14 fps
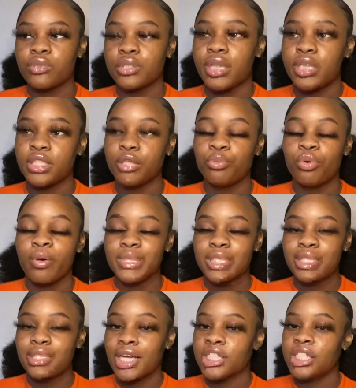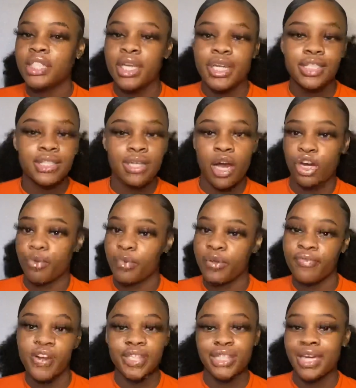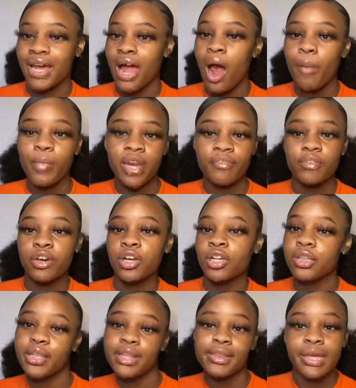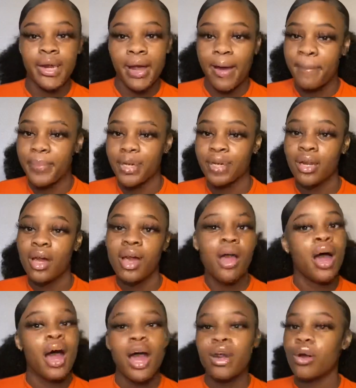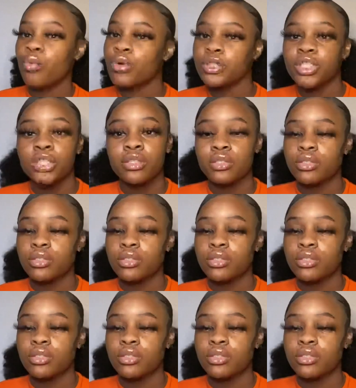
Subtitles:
she pulled me to the side. She said, it's not gonna be a fight today. I'm not even gonna let that happen. I don't want you.